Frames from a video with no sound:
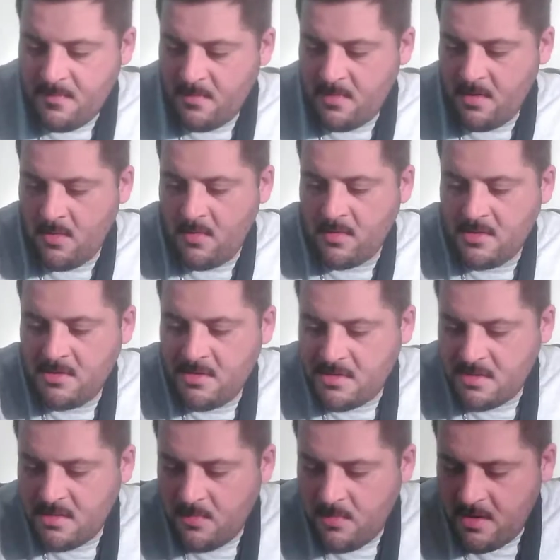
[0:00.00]
tone
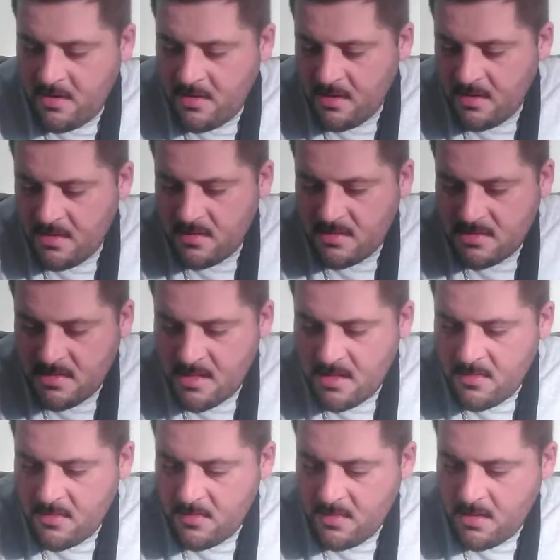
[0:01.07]
adjusted where I think it'll
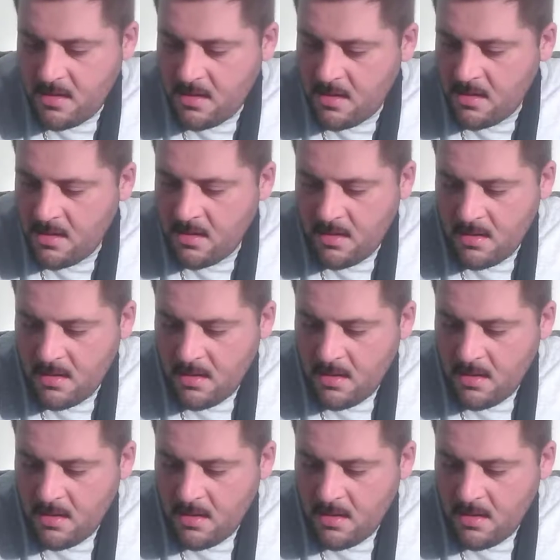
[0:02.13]
sound okay.